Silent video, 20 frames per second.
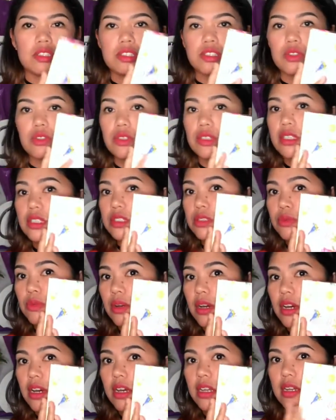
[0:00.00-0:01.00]
so this
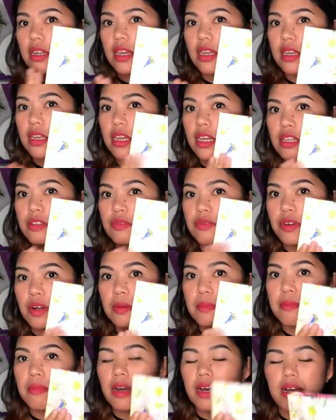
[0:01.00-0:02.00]
one I got
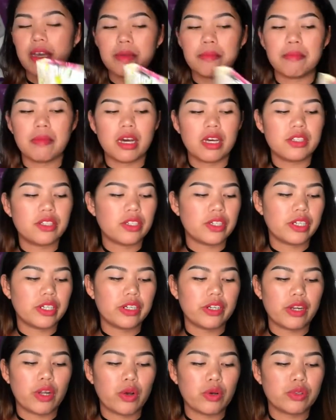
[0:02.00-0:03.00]
from my
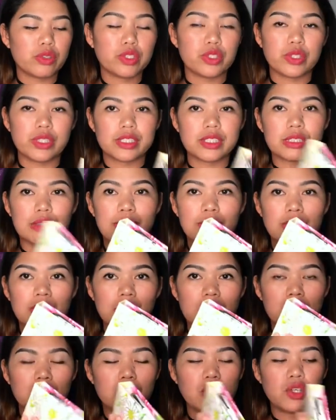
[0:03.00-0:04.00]
mother-in-law, so it's
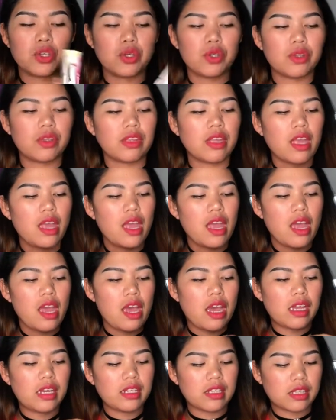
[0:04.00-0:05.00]
really cute,
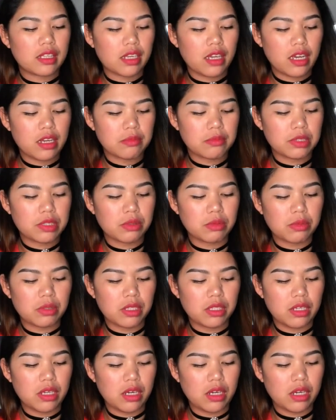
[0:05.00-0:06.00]
and it comes
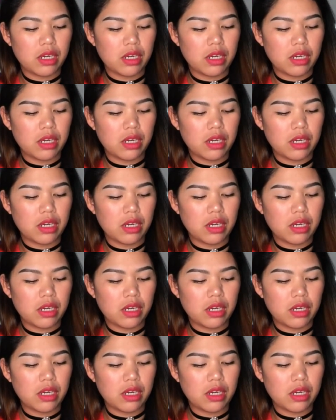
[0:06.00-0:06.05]
with